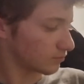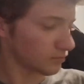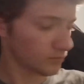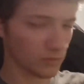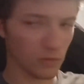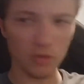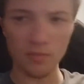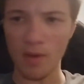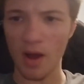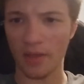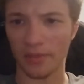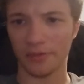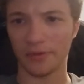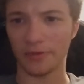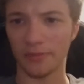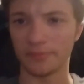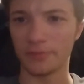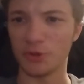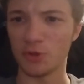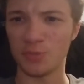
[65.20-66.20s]
new month,
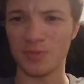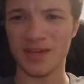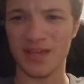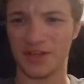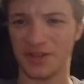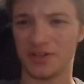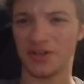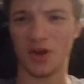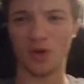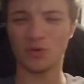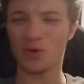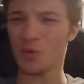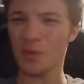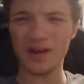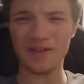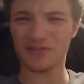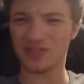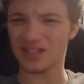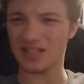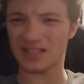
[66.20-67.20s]
new me. You know, no one
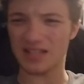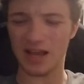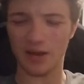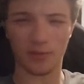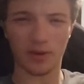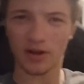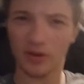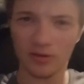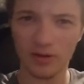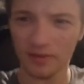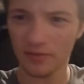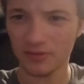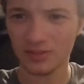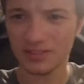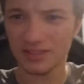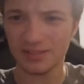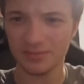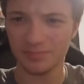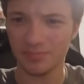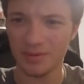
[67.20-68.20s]
ever says that. Why don't ever
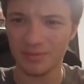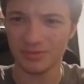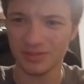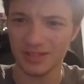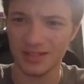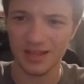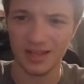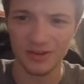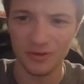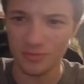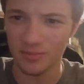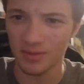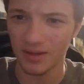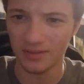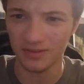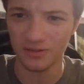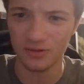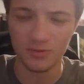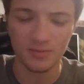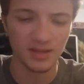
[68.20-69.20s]
people say that? New
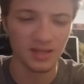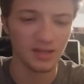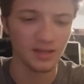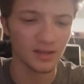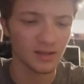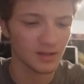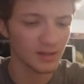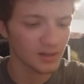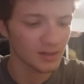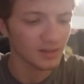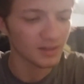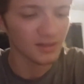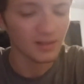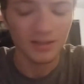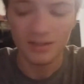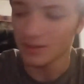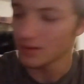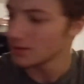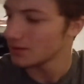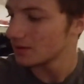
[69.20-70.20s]
month, new me.
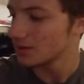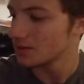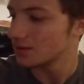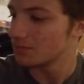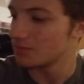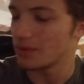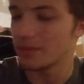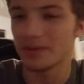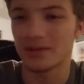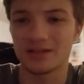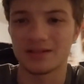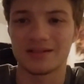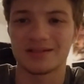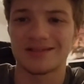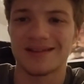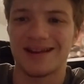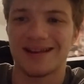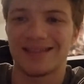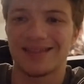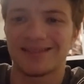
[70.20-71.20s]
Maybe because it's
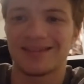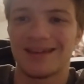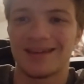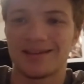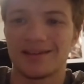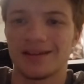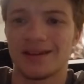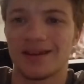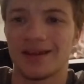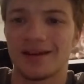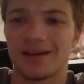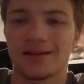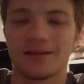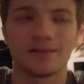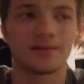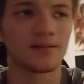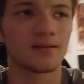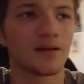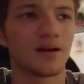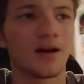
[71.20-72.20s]
not a thing, Canyon.
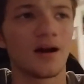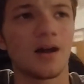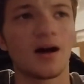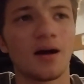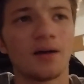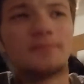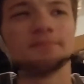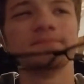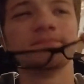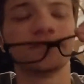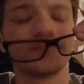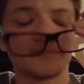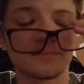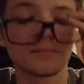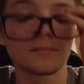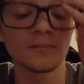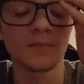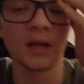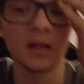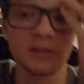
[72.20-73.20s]
Um,
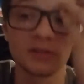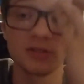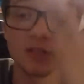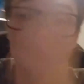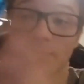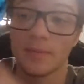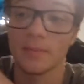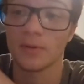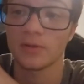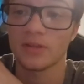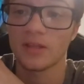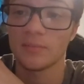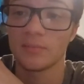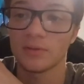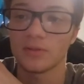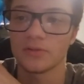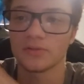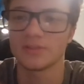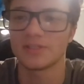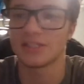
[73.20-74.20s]
I saw my birthday
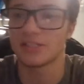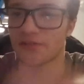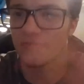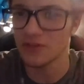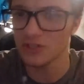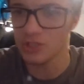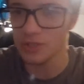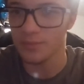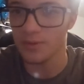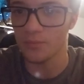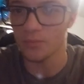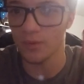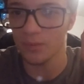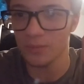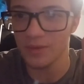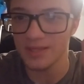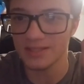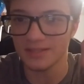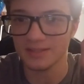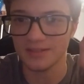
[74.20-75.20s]
balloons. It's officially been one
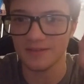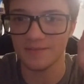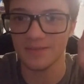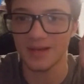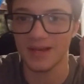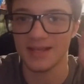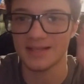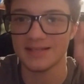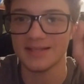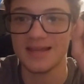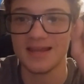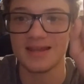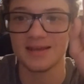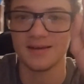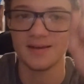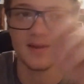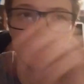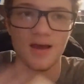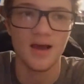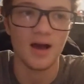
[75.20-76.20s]
week since I've been 18.
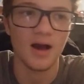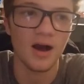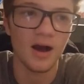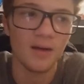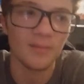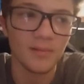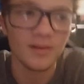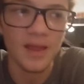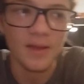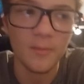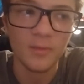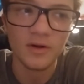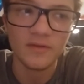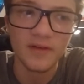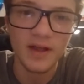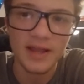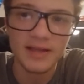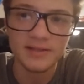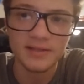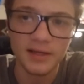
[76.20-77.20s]
Um, and what have
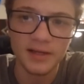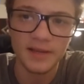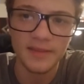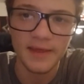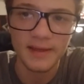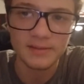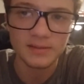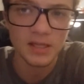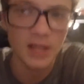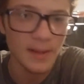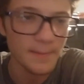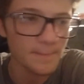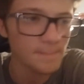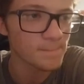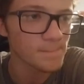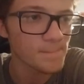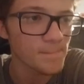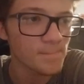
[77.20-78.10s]
I done in that time?